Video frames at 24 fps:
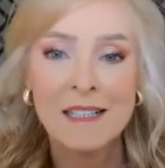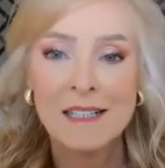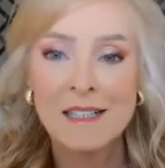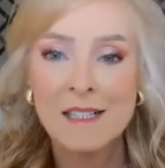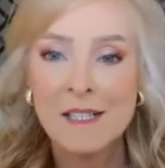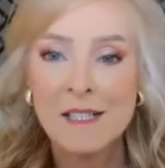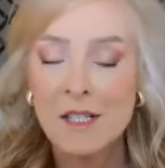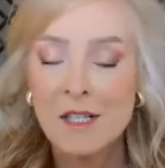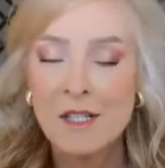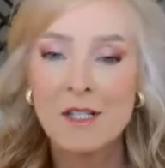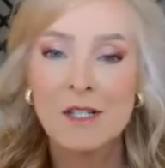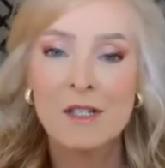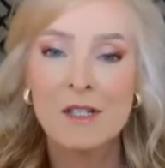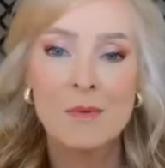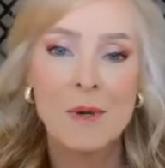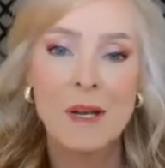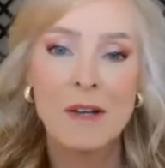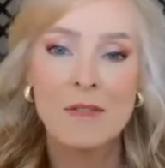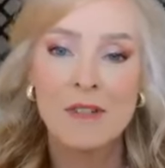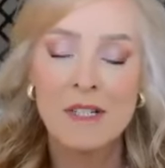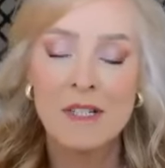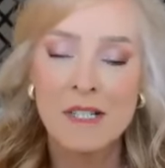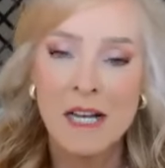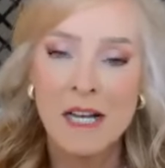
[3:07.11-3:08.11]
assistants we
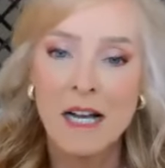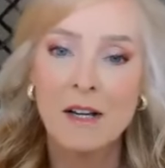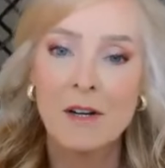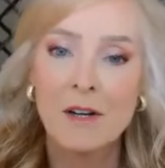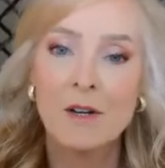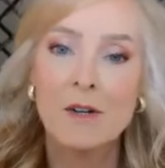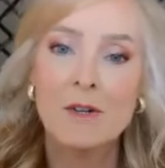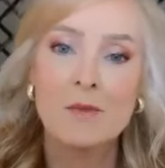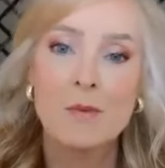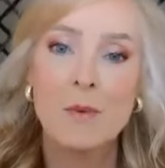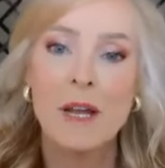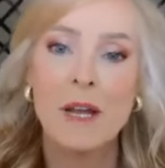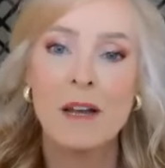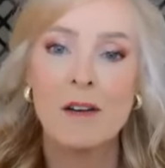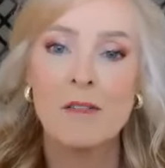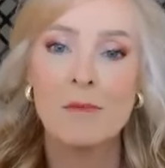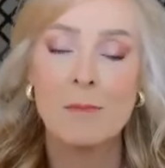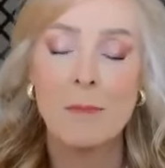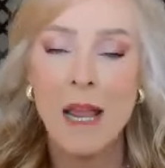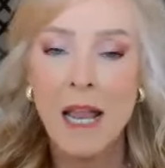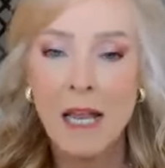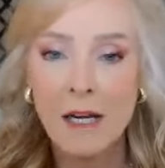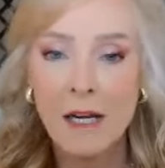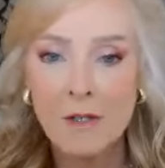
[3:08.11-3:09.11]
have designers we have
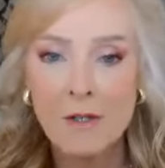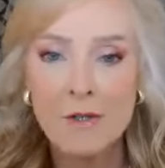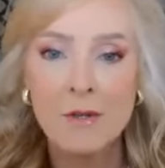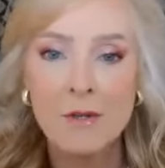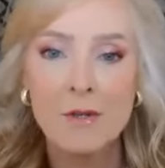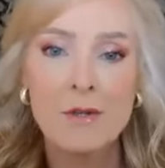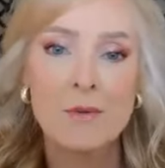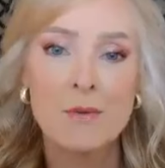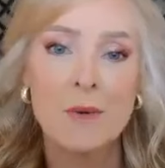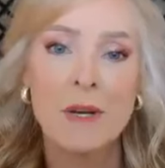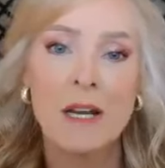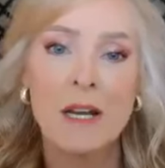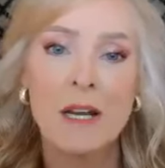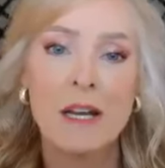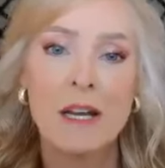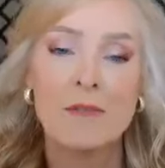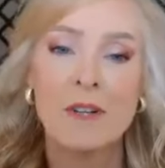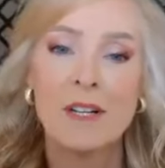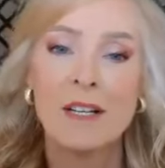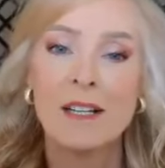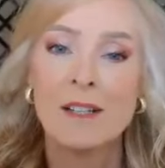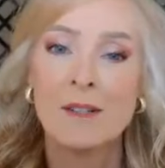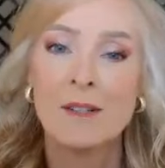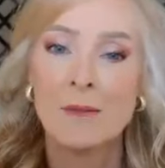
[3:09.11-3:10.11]
managers we have
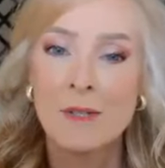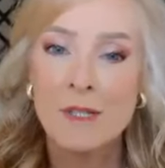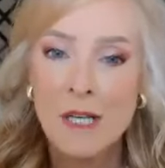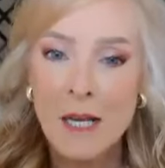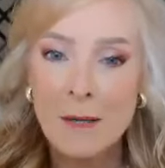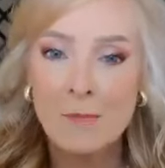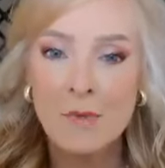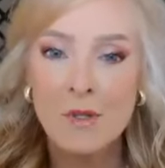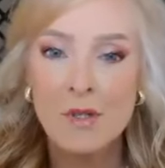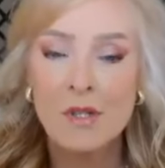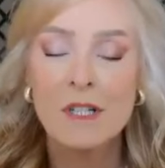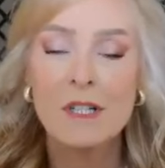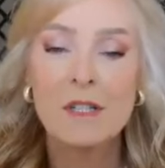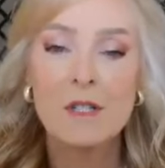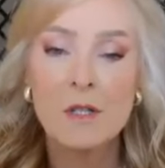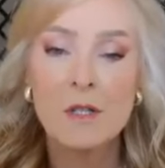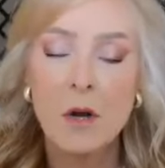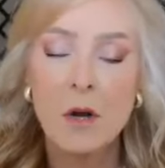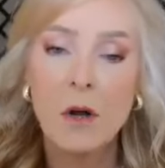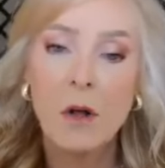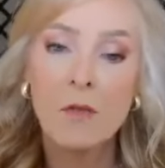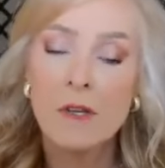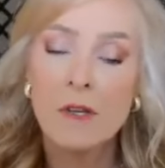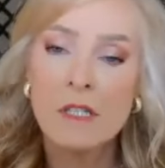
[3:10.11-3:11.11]
receptionists
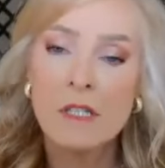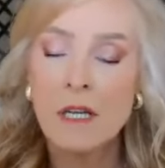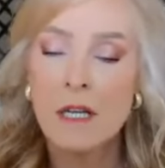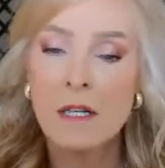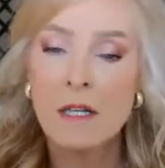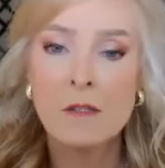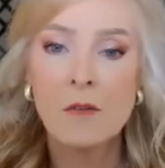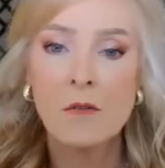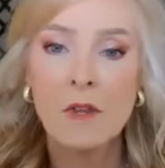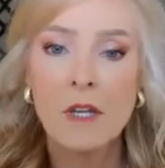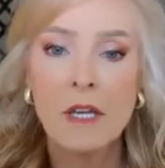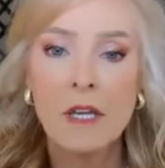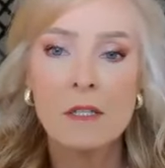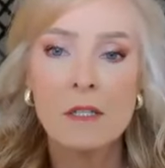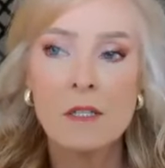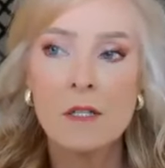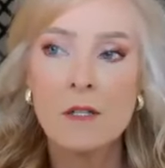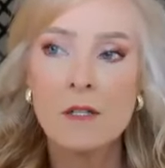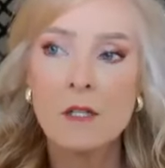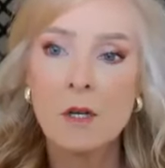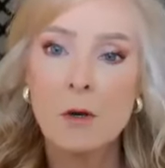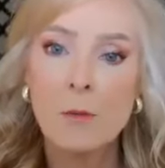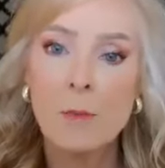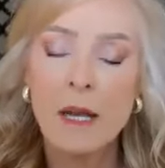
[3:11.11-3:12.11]
all these kinds of things
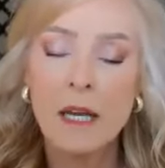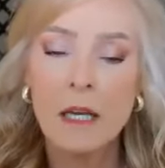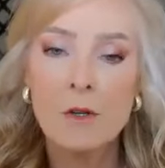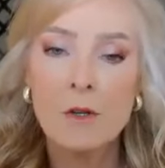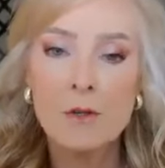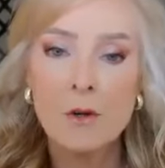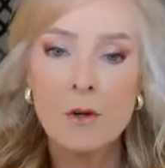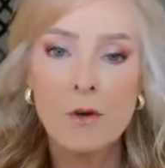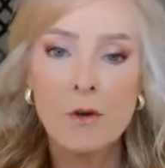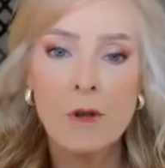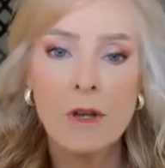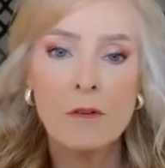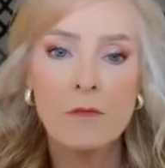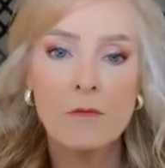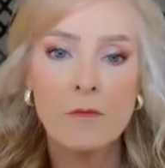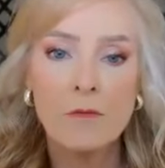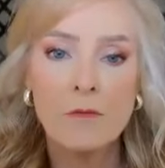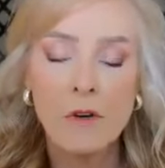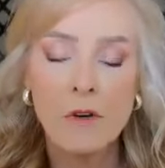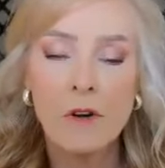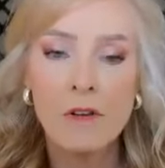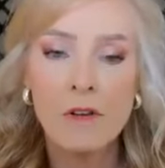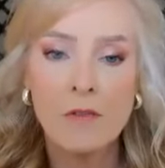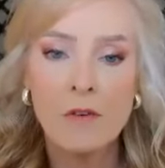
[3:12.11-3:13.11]
and so making sure you have
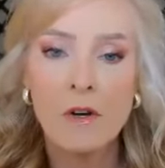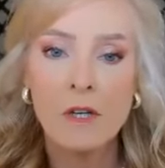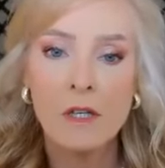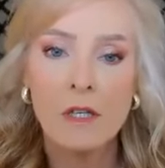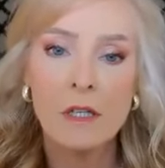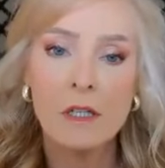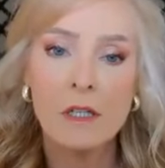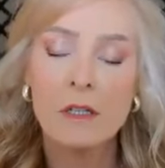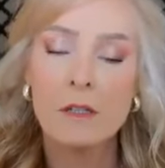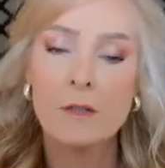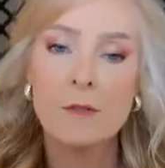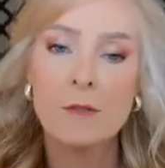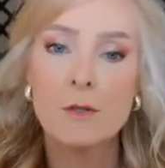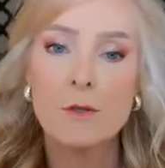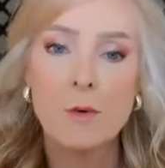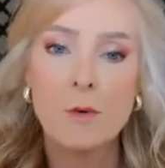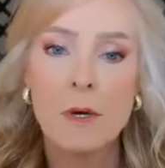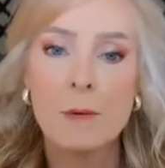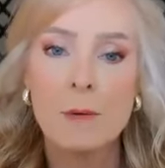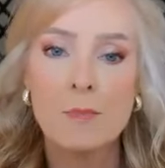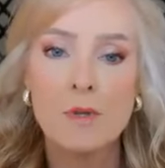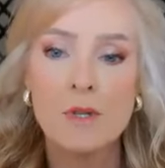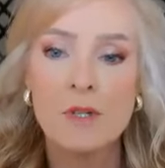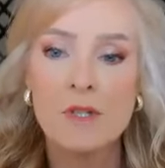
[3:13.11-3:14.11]
very very detailed
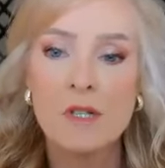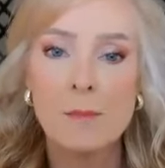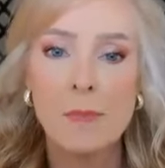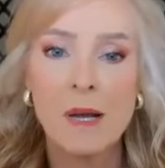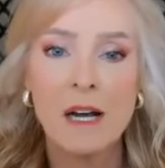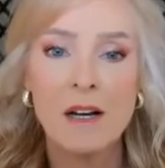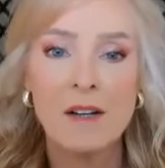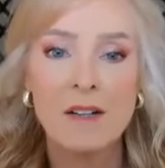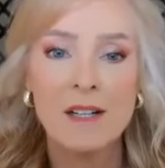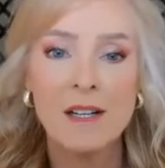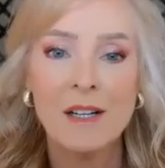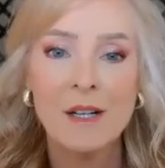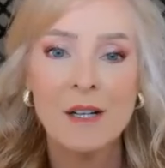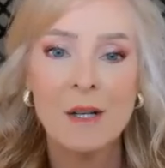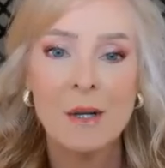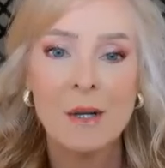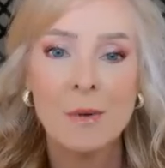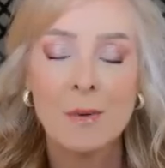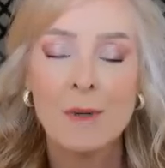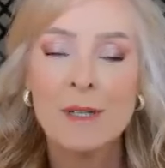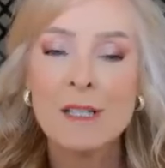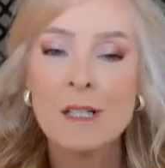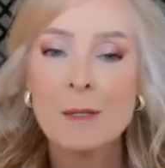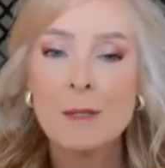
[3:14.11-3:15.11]
descriptions about
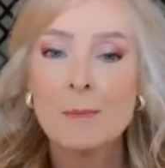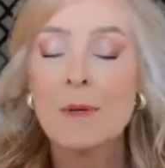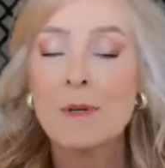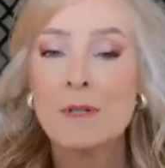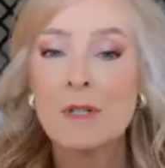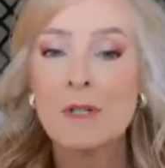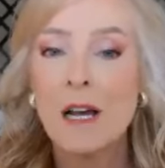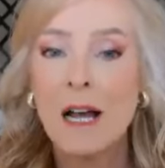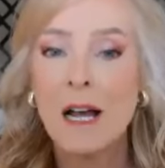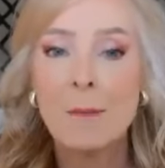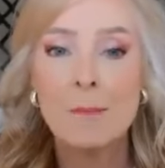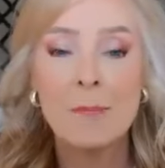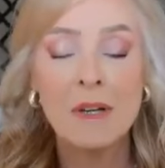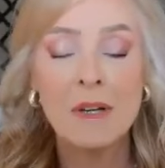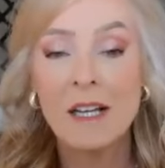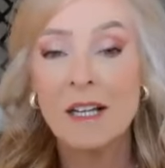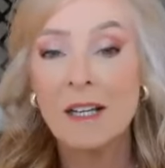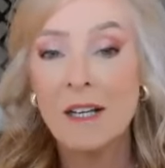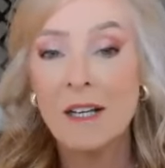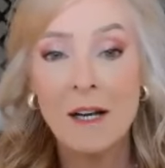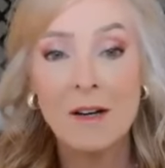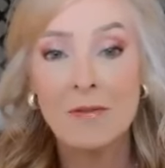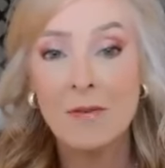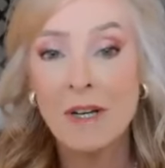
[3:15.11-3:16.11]
what's supposed to happen
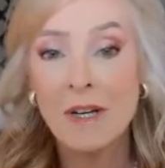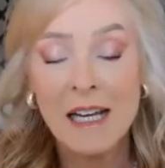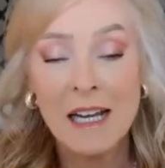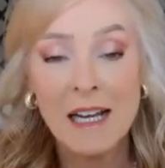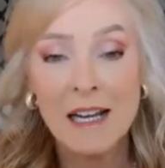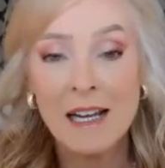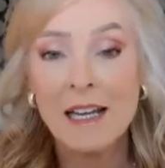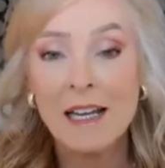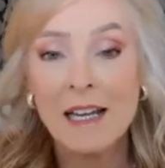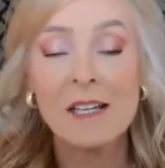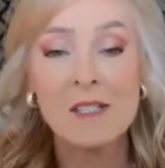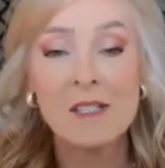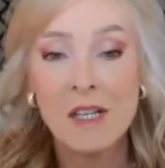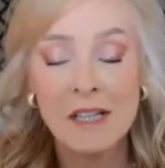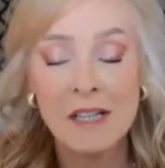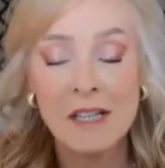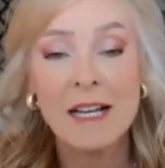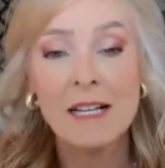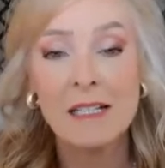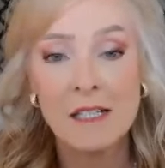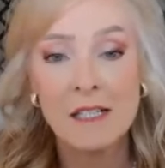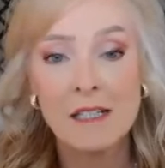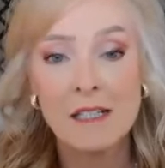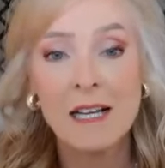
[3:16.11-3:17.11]
in every case and
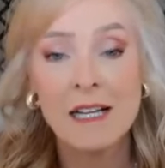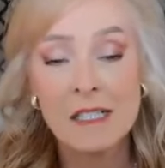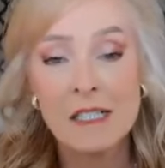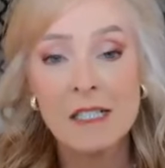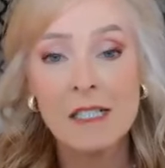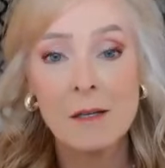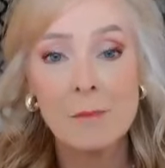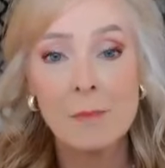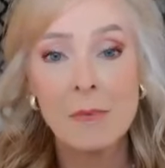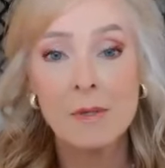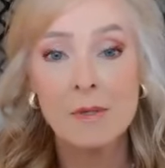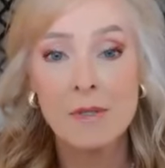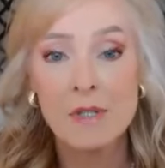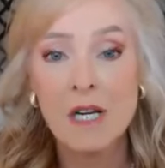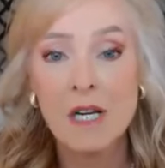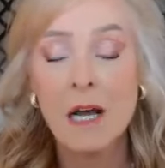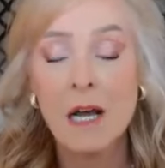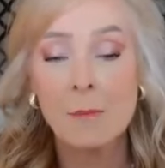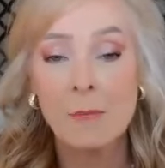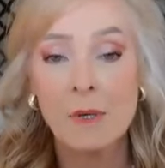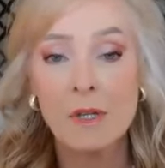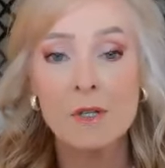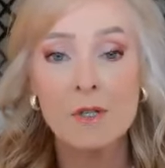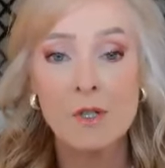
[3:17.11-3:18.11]
that that's the most
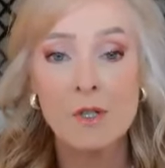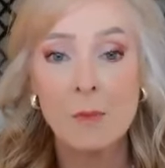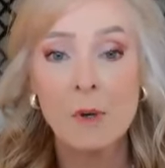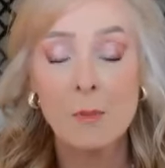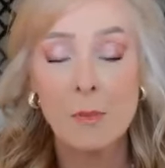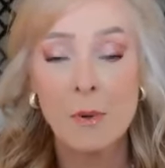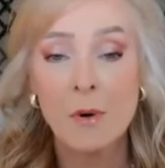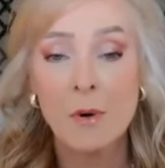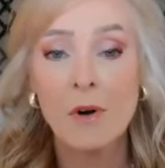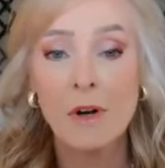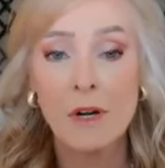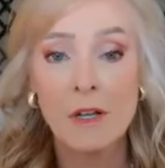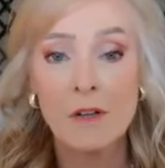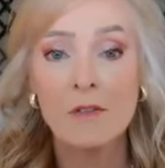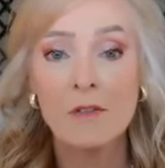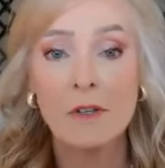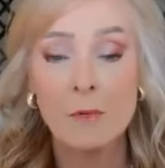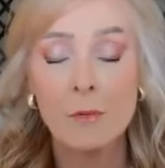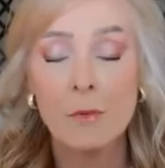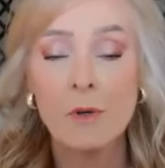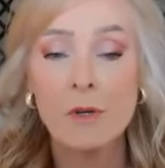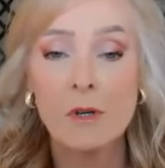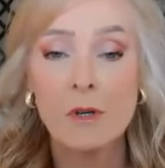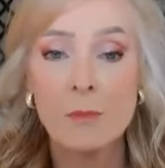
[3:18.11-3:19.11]
time consuming part of
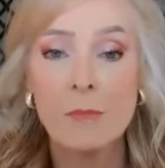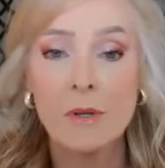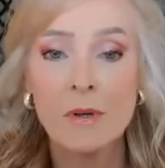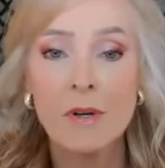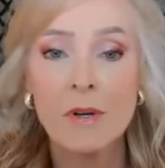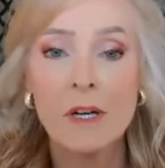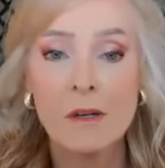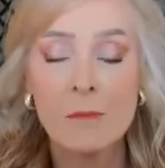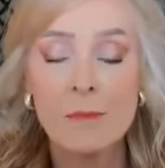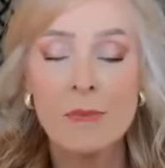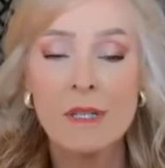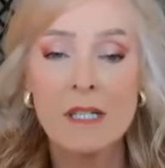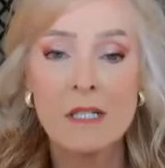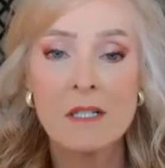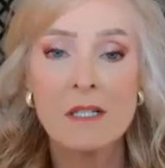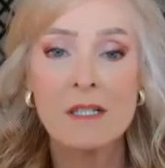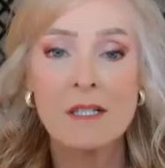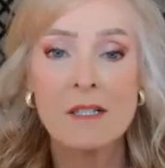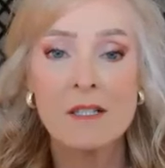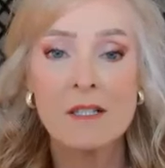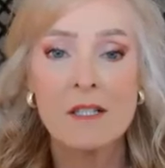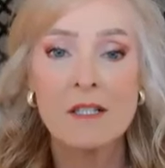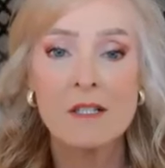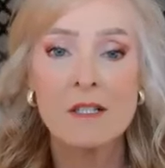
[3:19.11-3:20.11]
it when you're building a
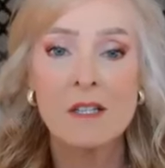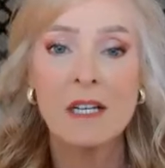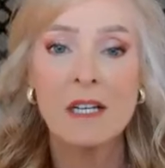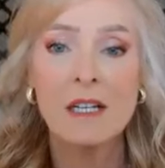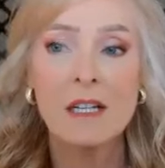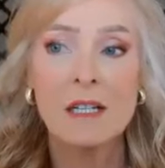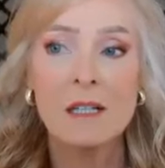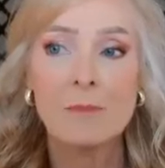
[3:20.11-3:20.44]
business is